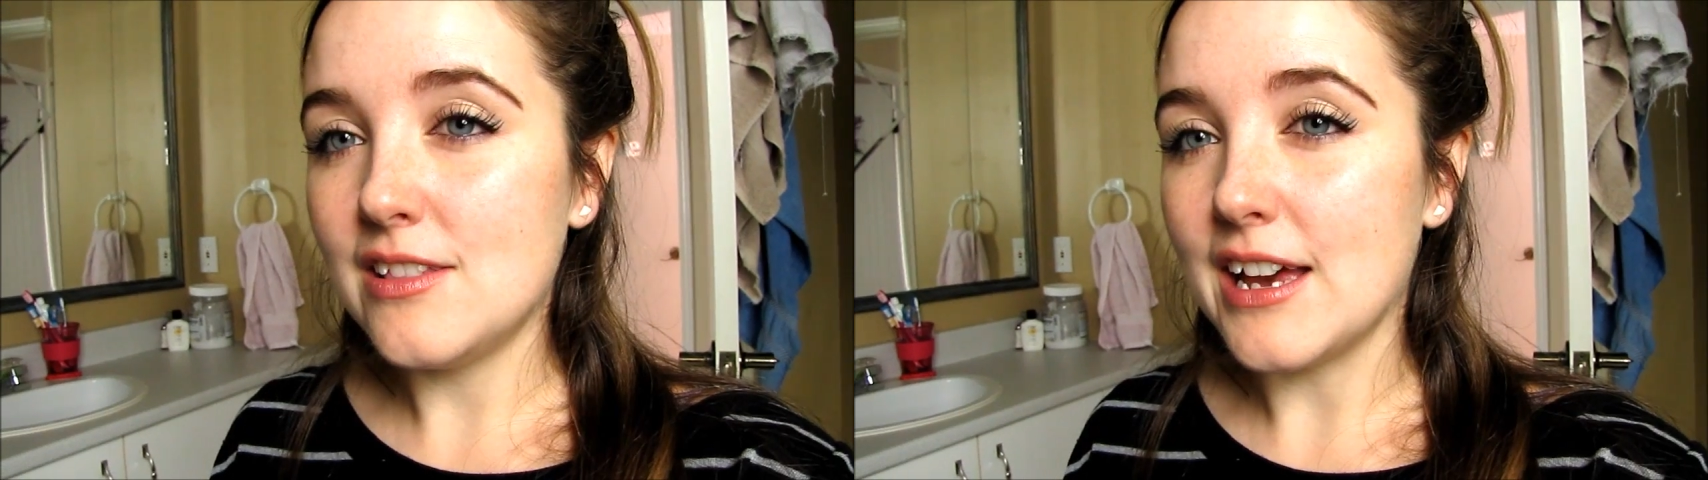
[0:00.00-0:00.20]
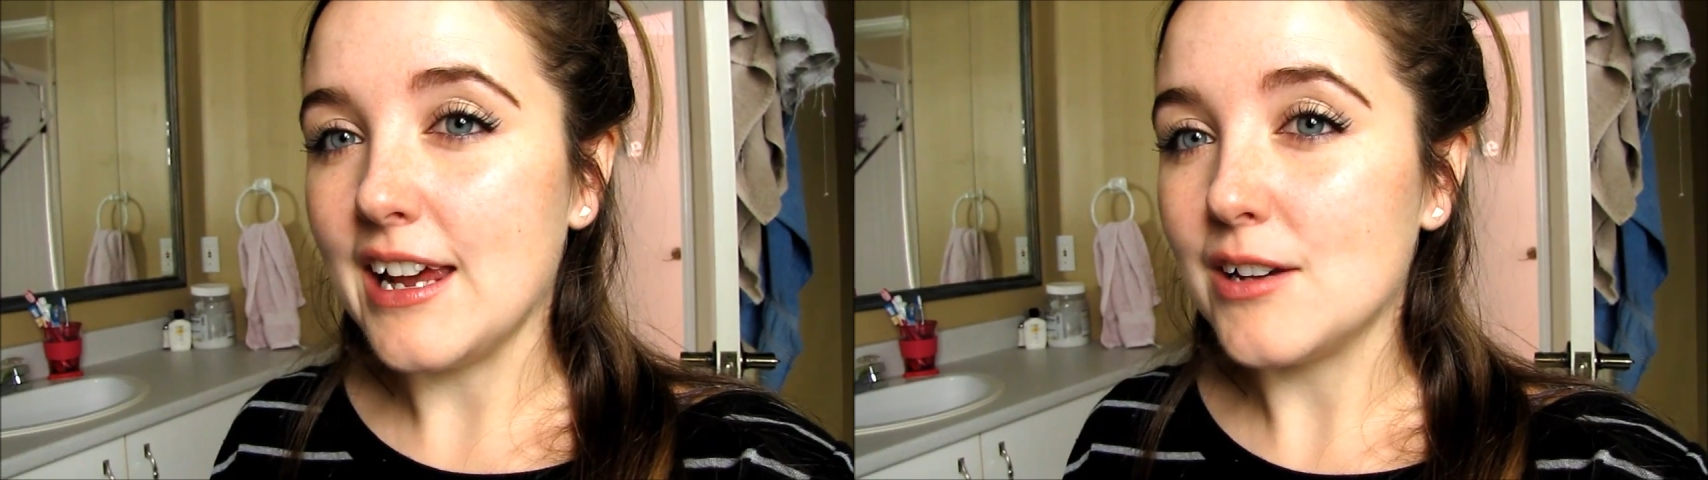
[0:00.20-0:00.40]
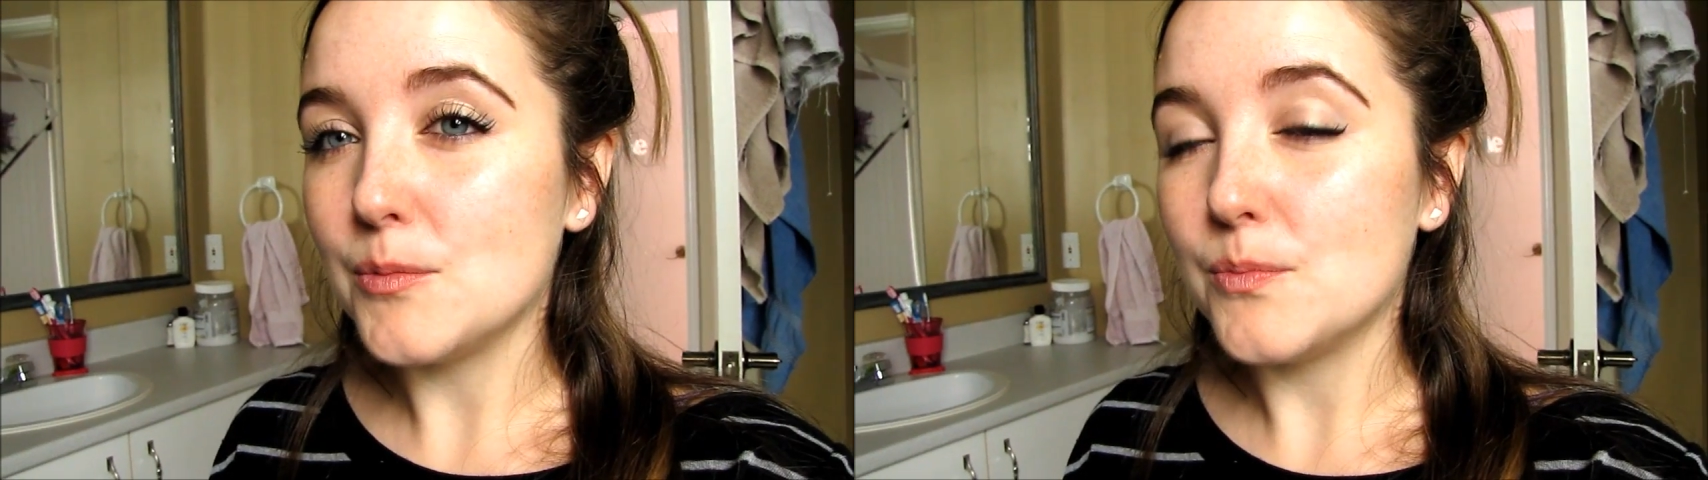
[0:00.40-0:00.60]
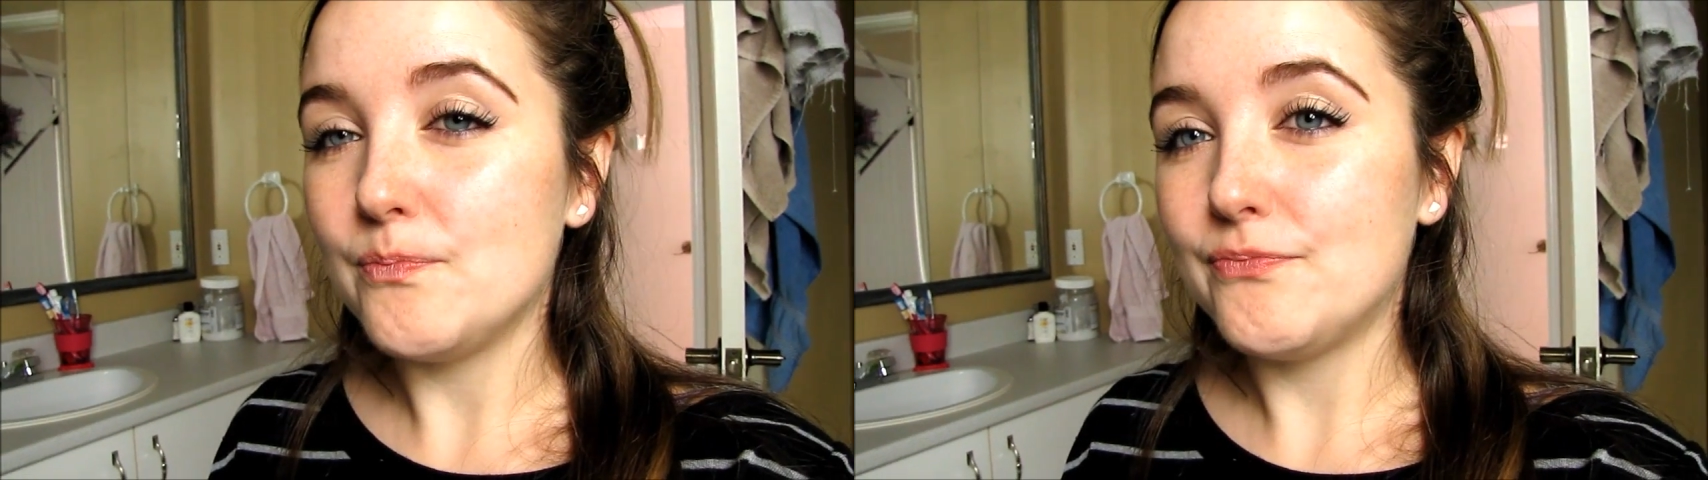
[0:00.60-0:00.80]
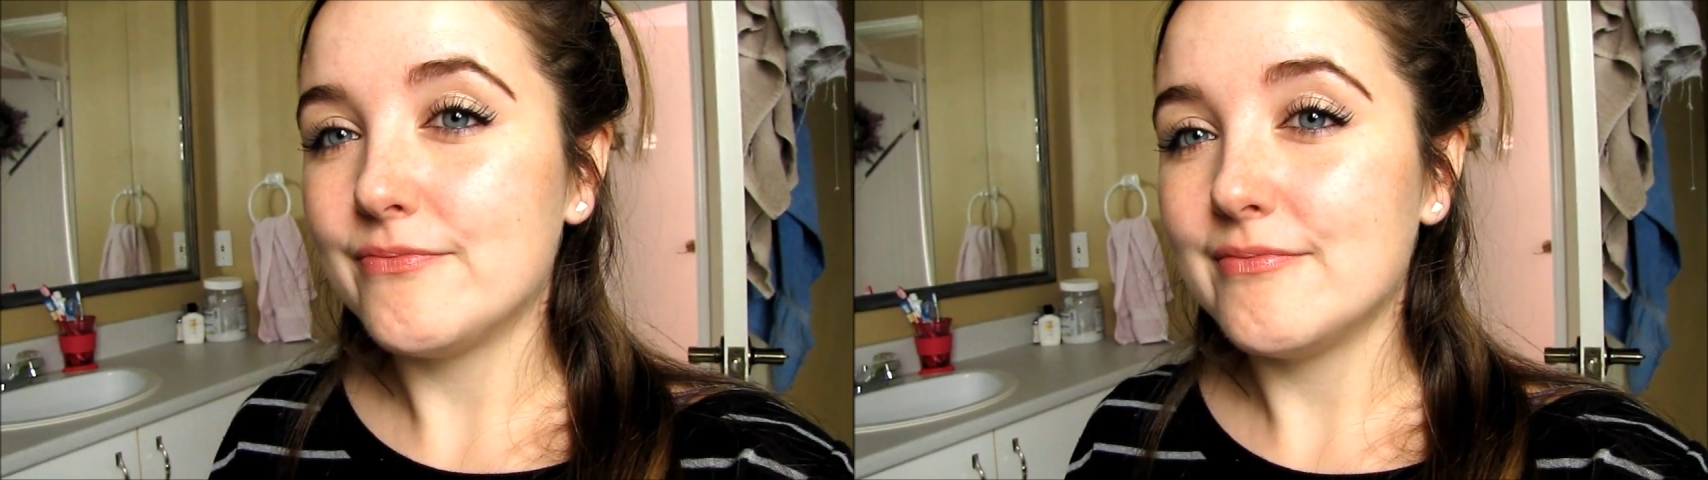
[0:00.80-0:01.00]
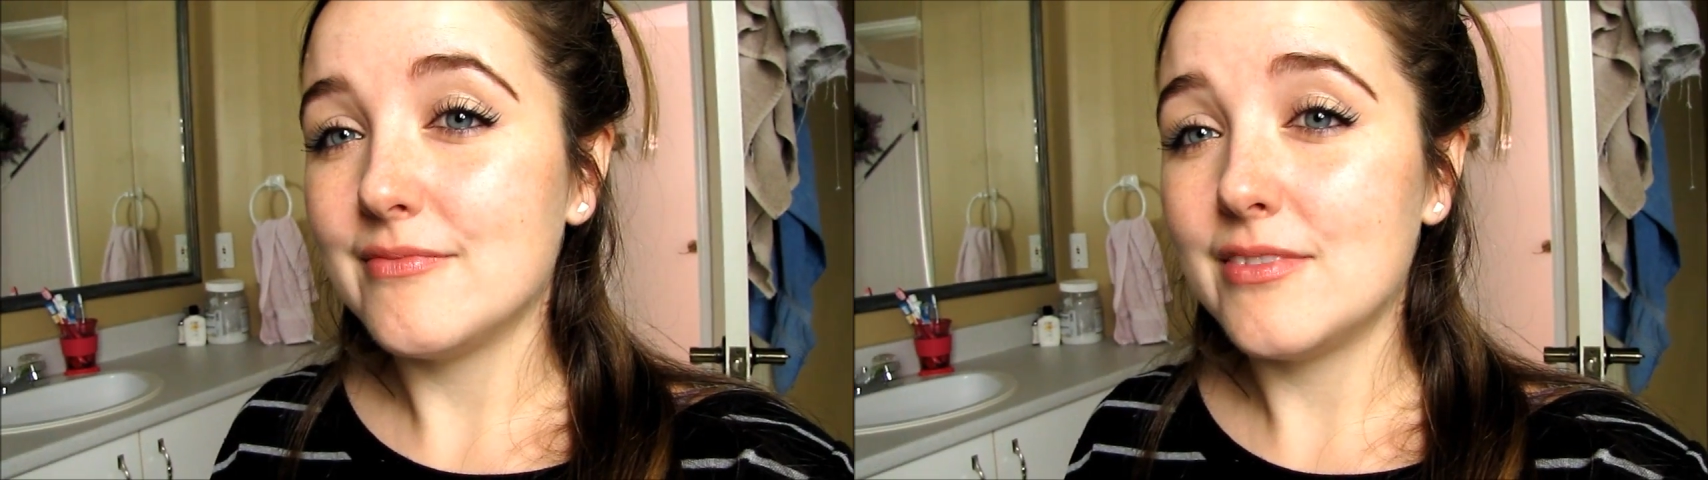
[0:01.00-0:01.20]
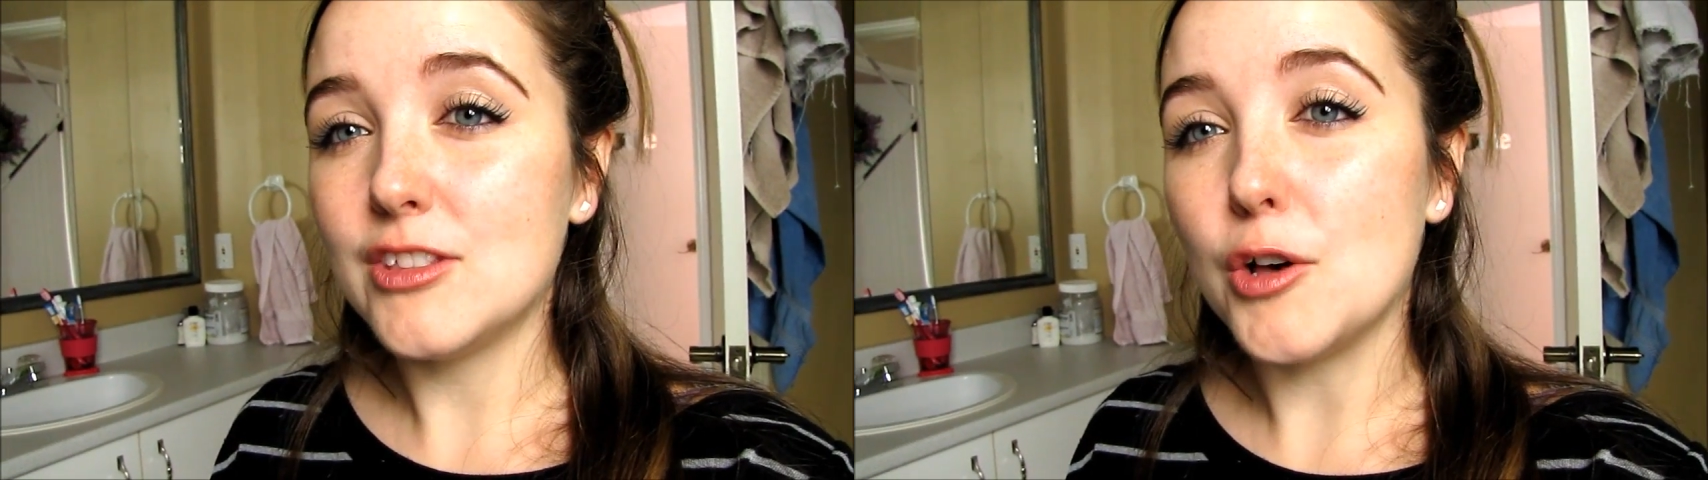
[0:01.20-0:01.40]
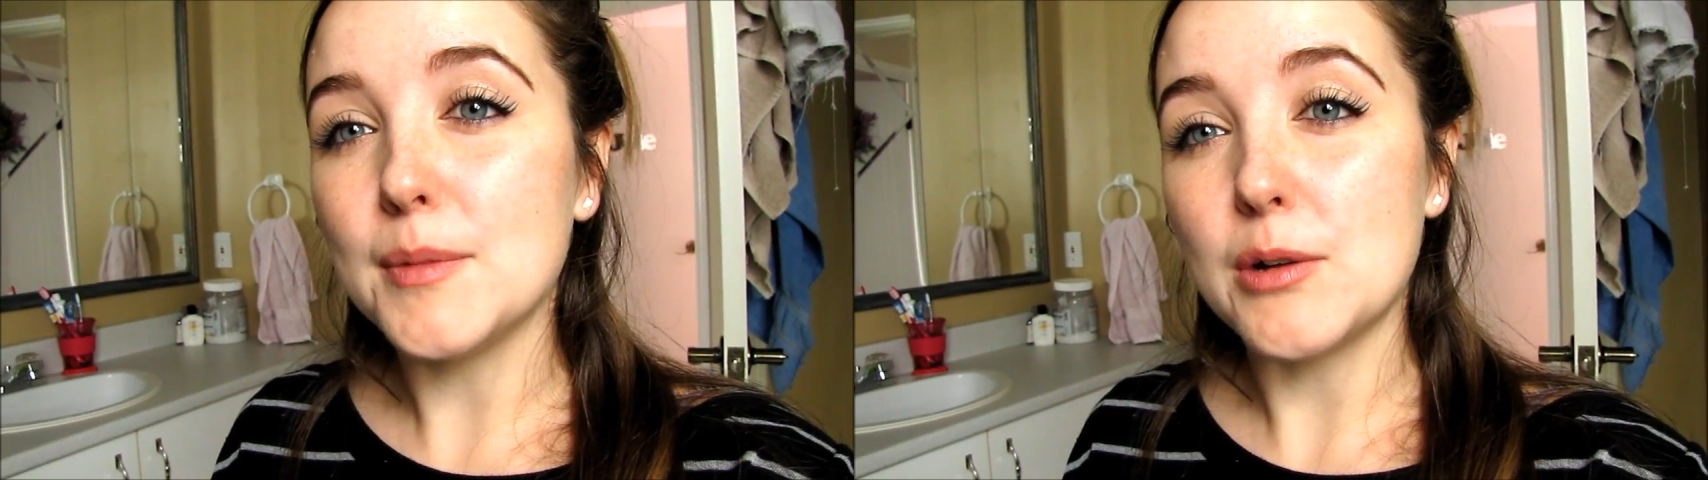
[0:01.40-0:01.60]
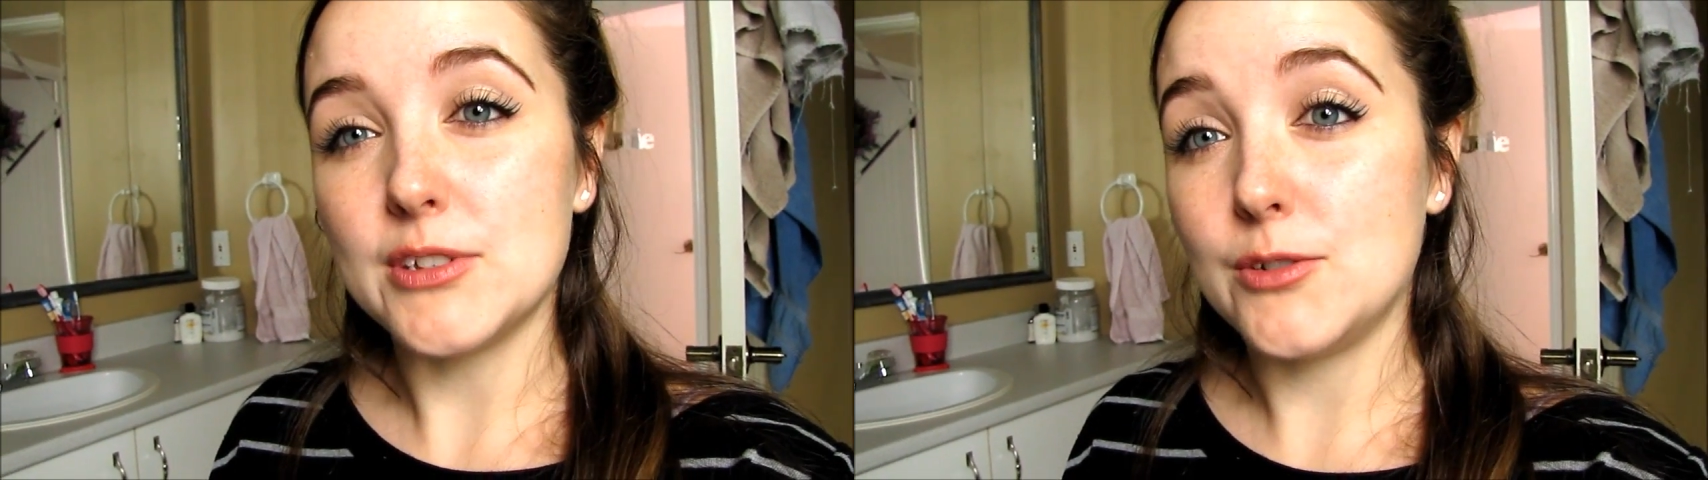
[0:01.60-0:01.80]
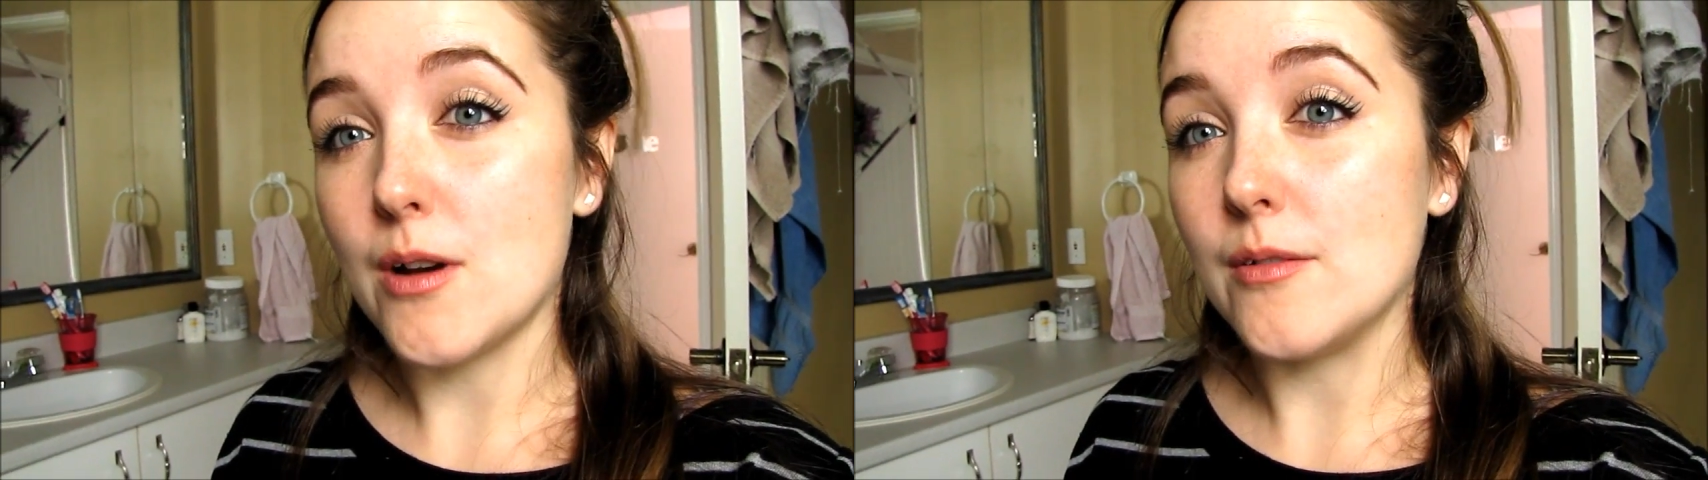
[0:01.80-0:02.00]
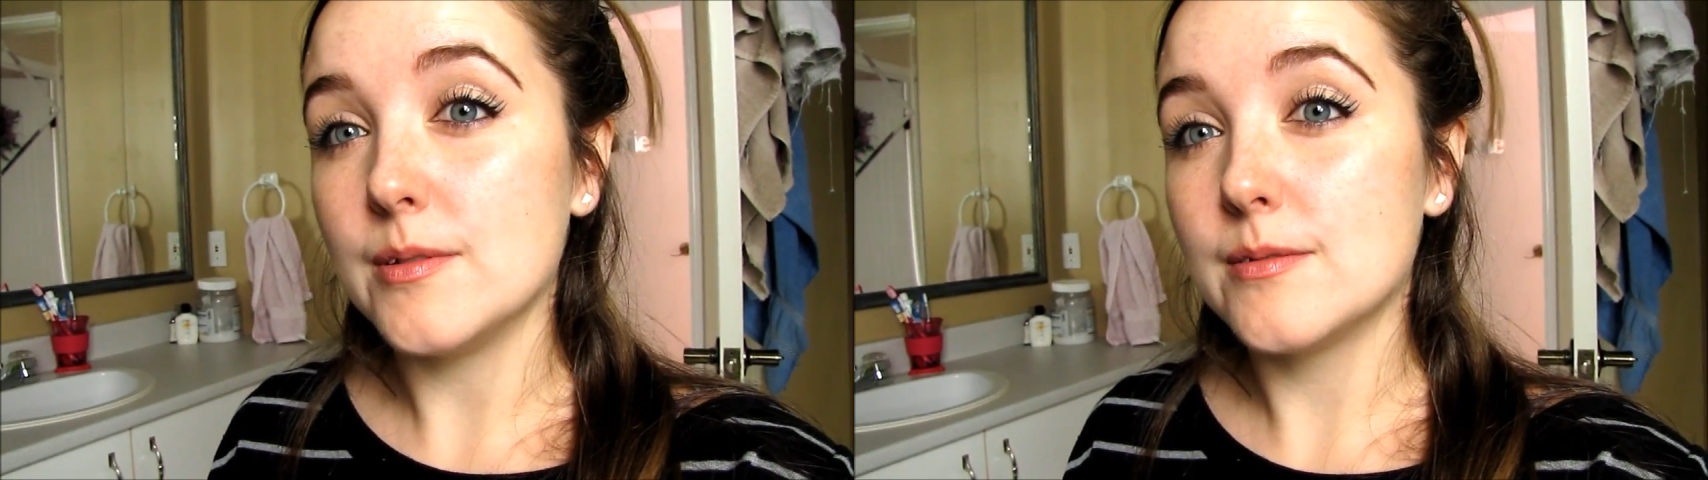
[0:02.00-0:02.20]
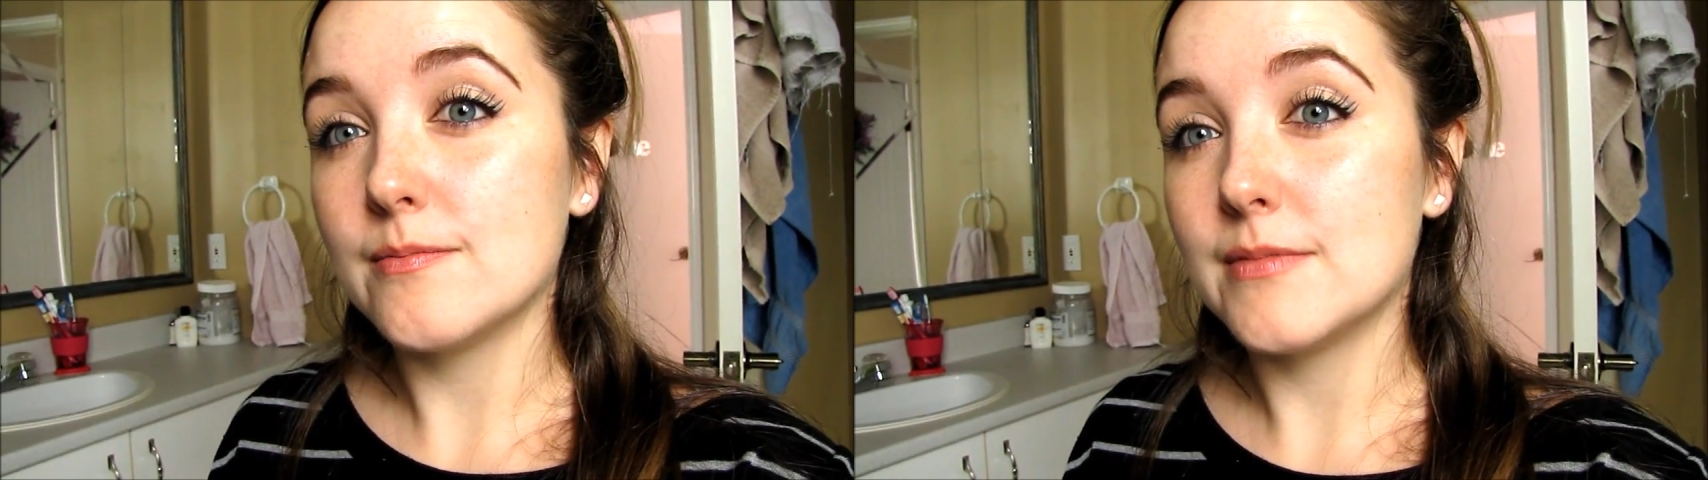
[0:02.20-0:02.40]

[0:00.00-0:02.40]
like told me it was gross.